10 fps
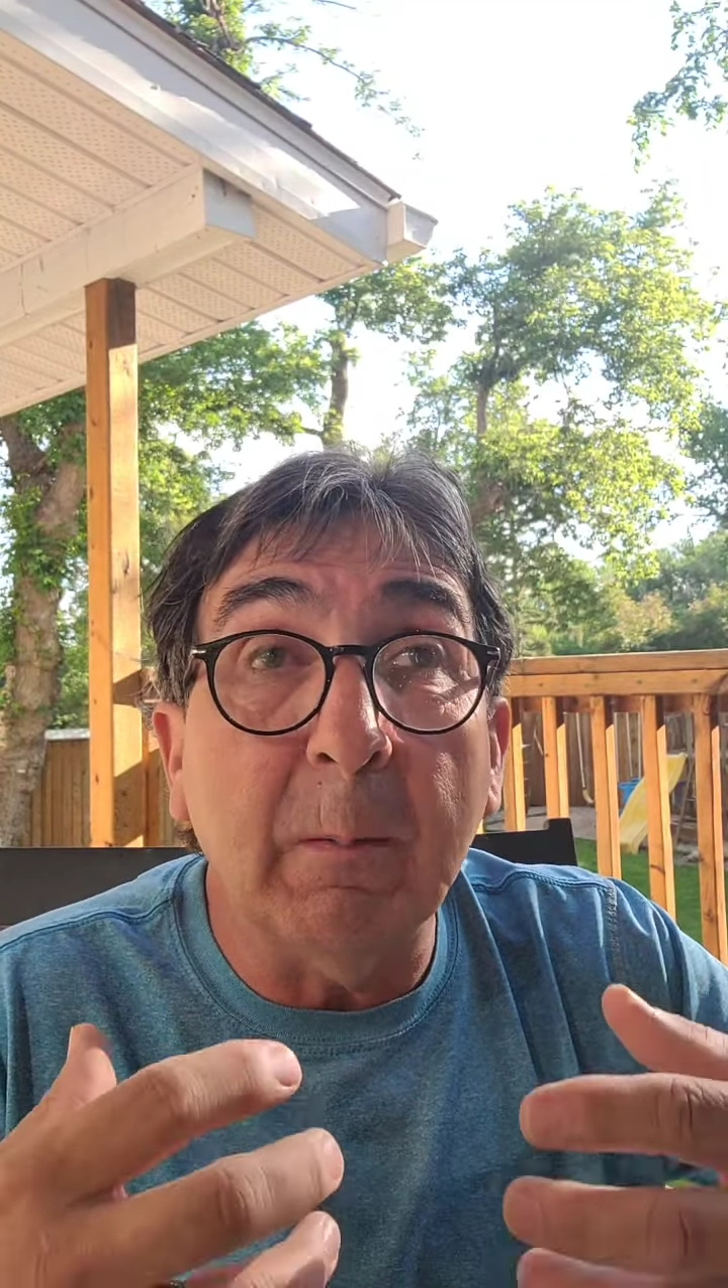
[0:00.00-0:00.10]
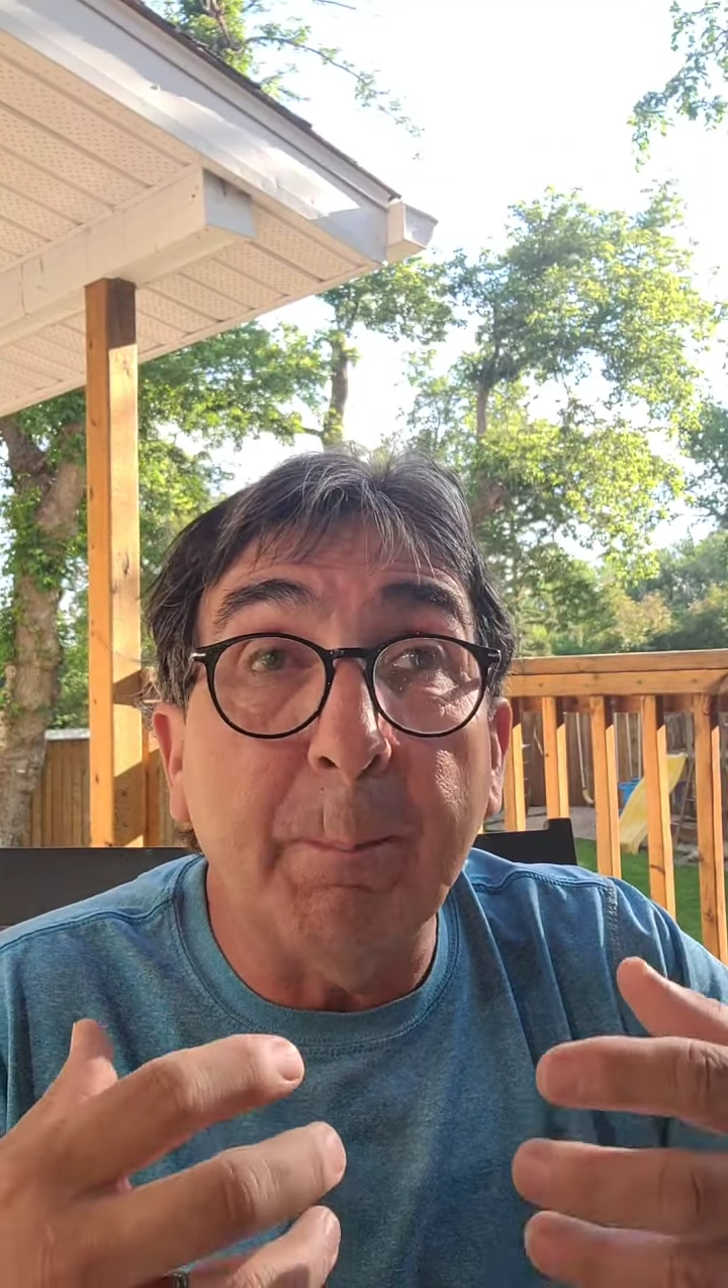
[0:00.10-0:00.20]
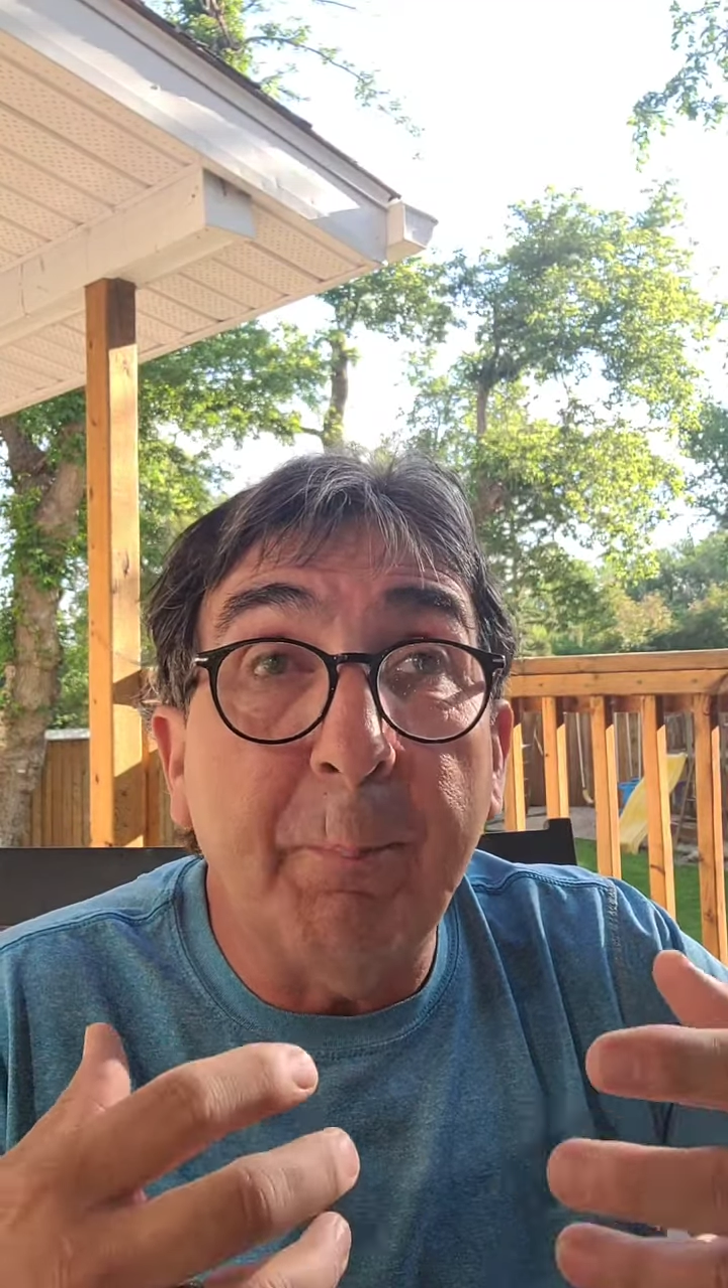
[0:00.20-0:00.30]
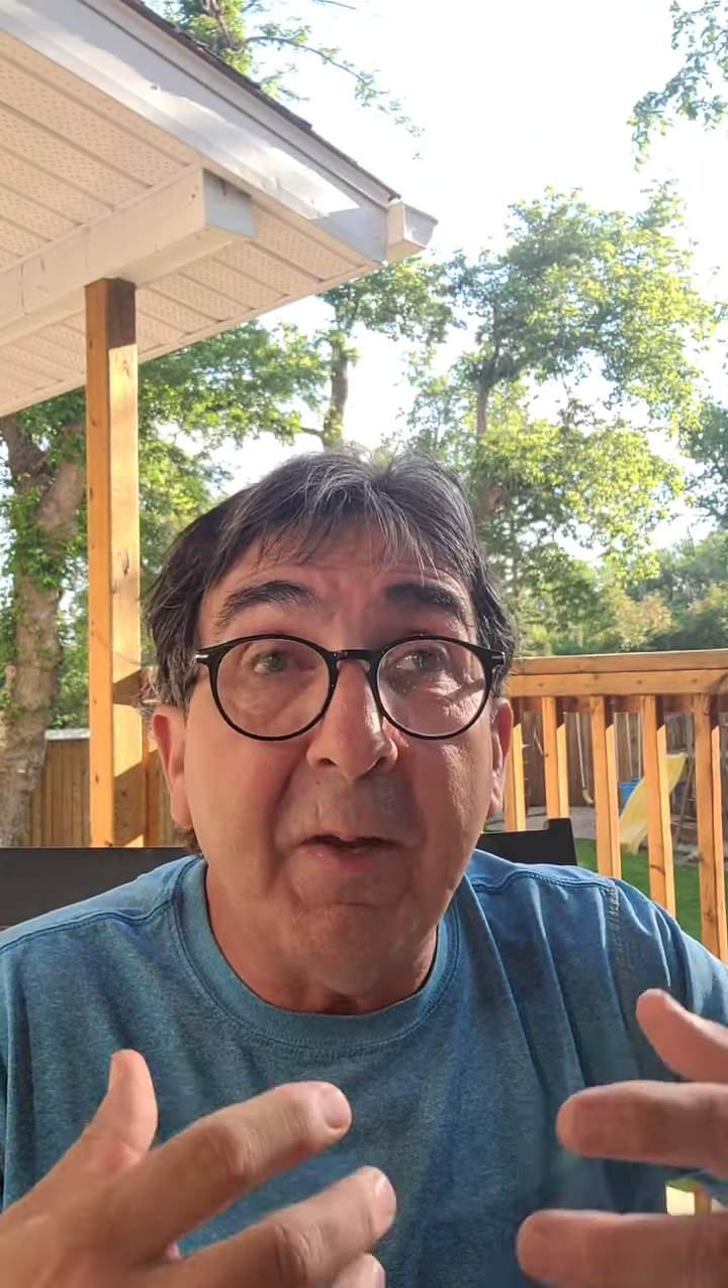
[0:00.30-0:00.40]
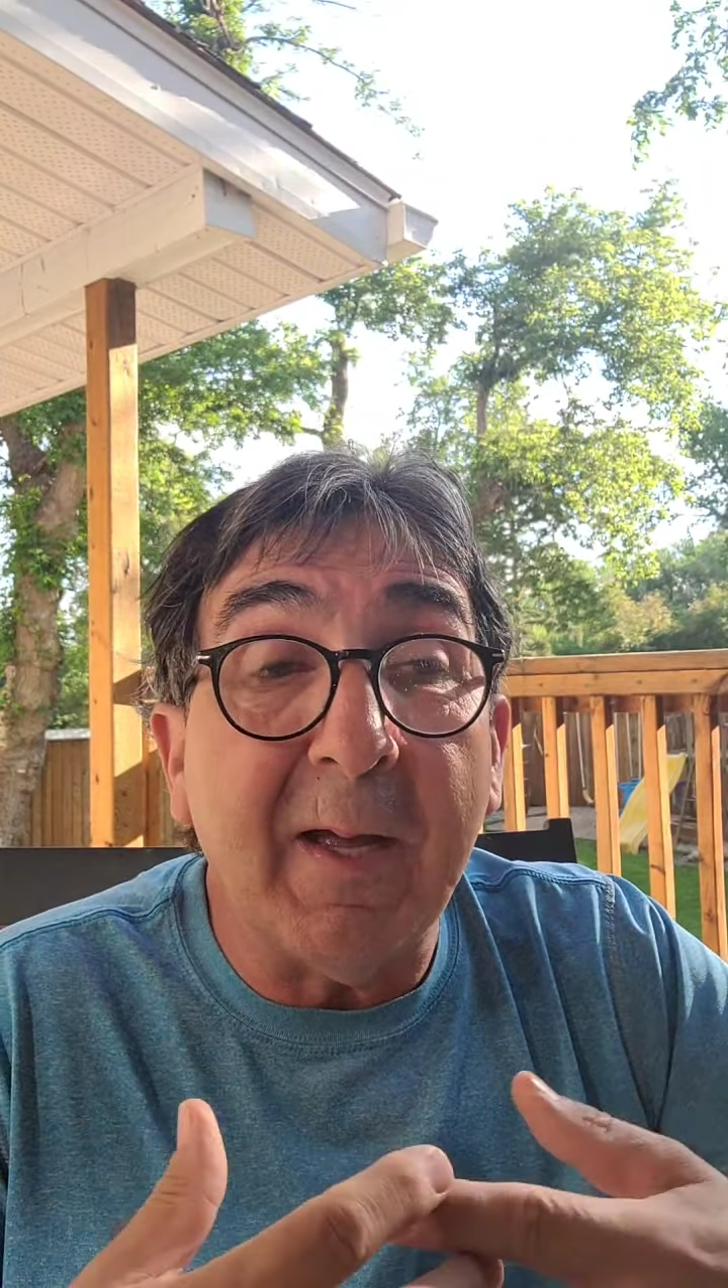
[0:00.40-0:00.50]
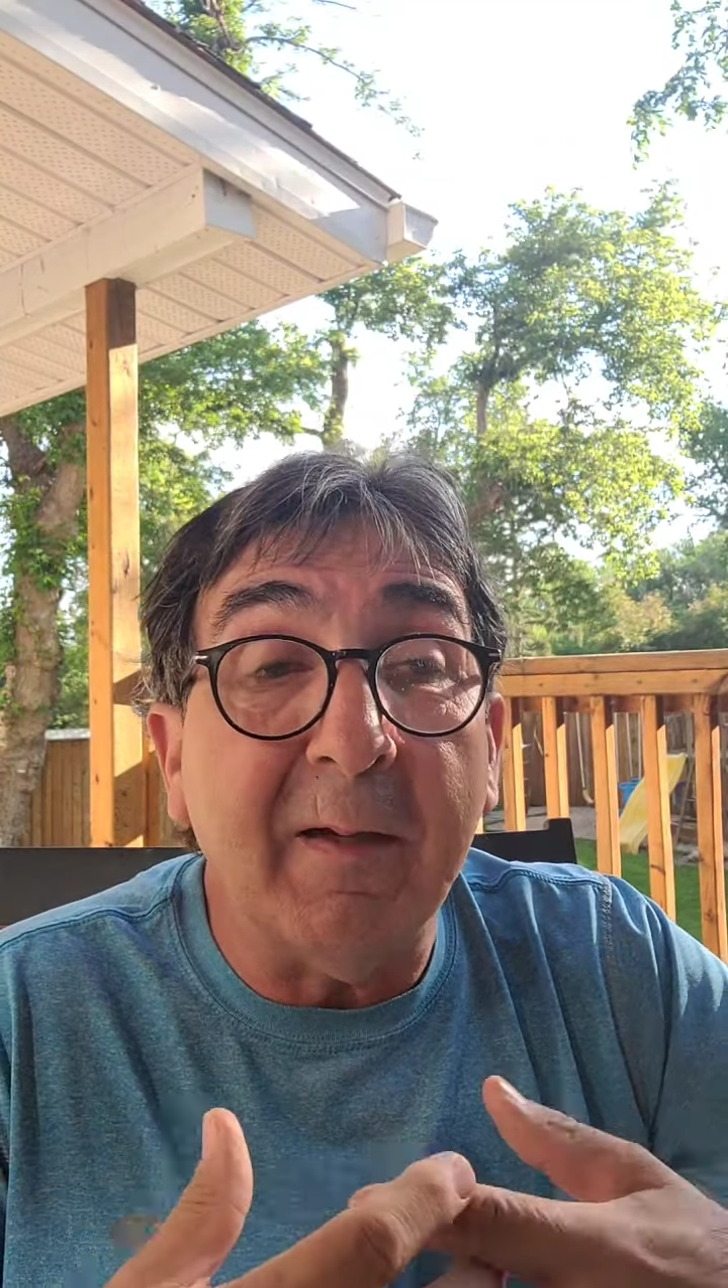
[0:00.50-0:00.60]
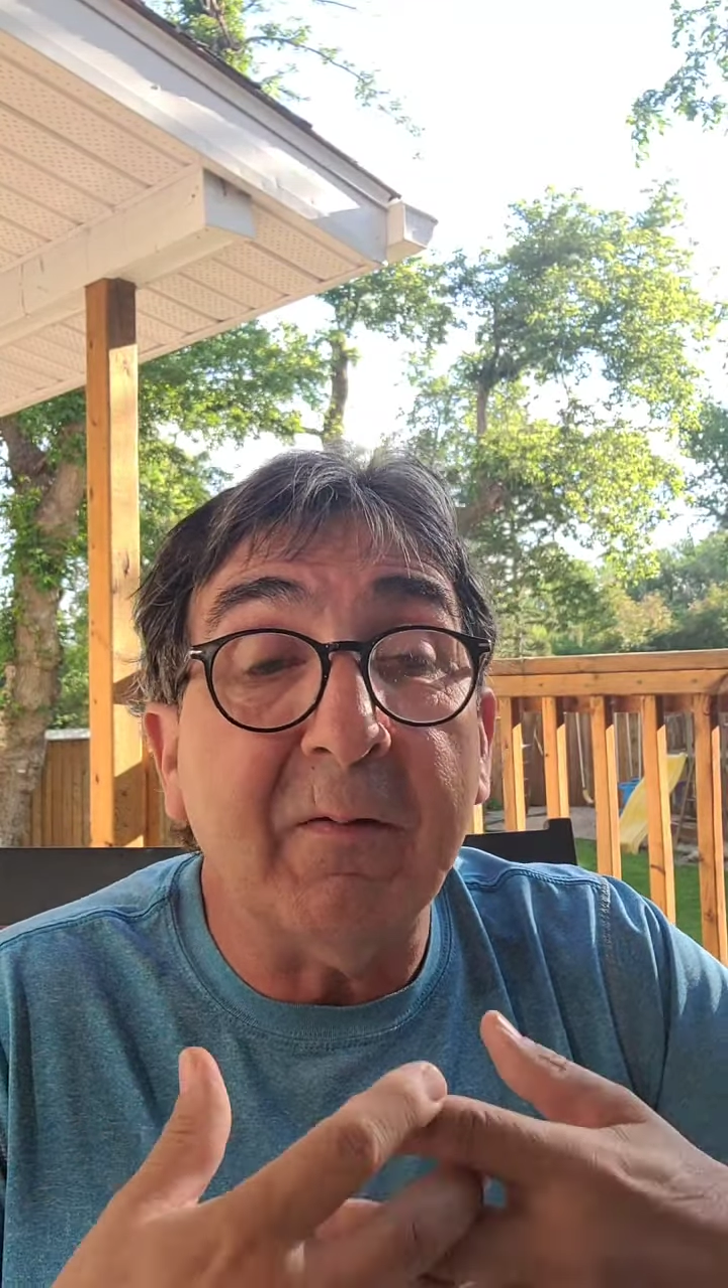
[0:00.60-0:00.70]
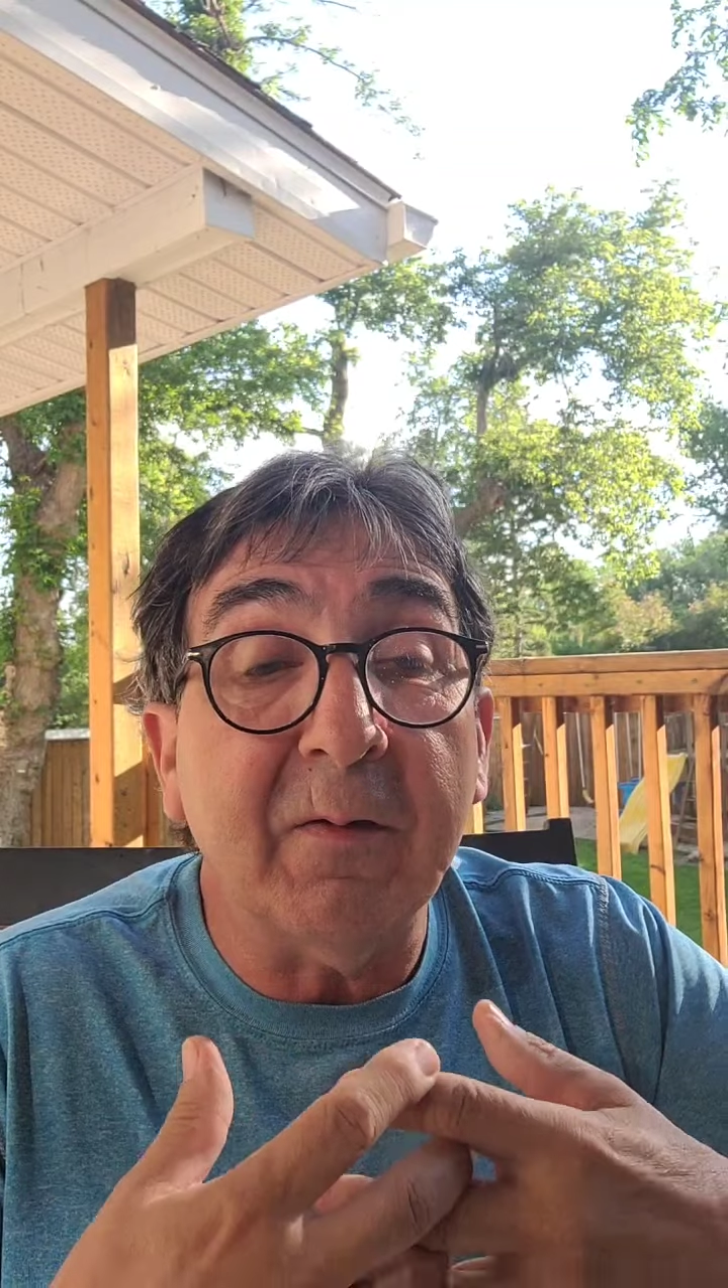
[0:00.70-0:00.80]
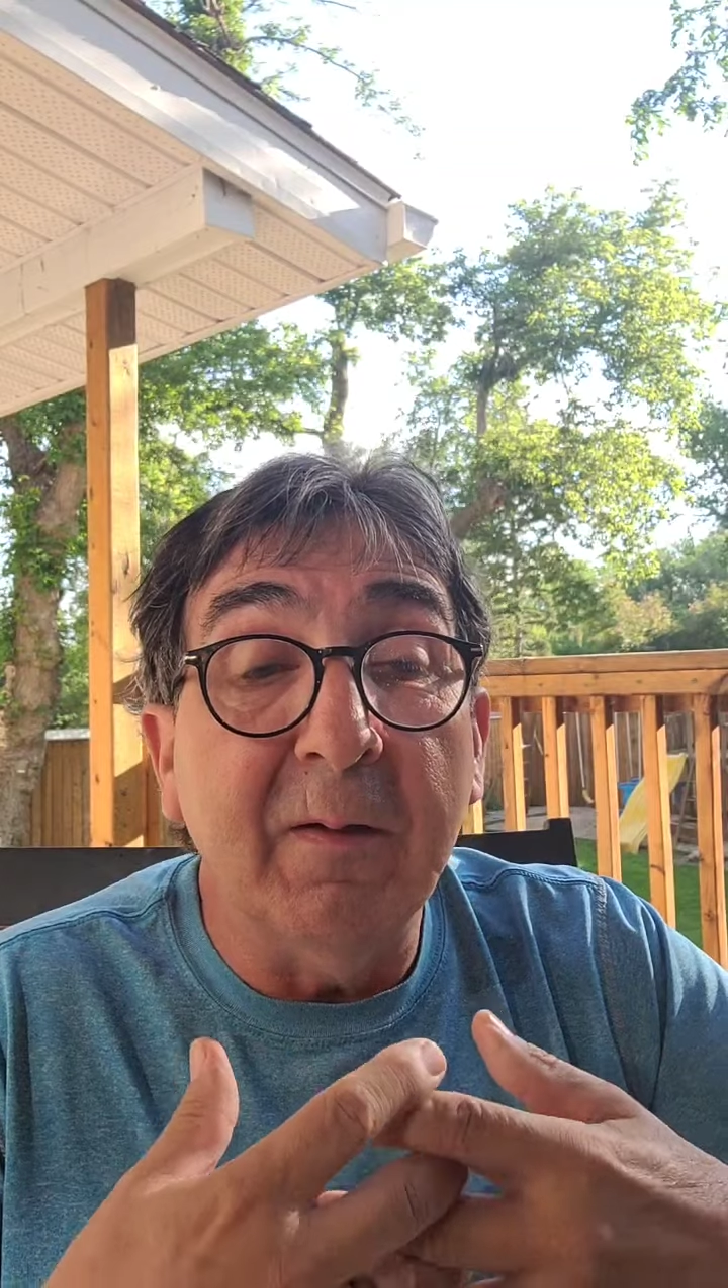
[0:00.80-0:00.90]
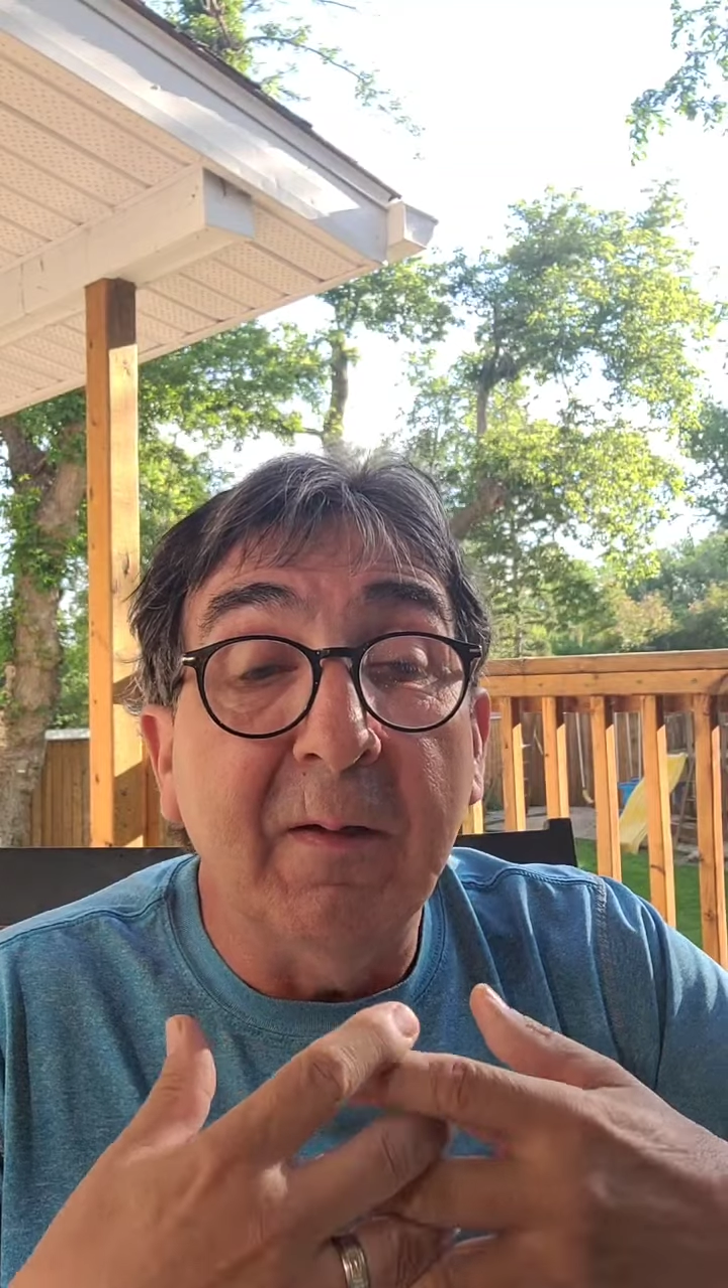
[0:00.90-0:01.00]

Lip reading: bit.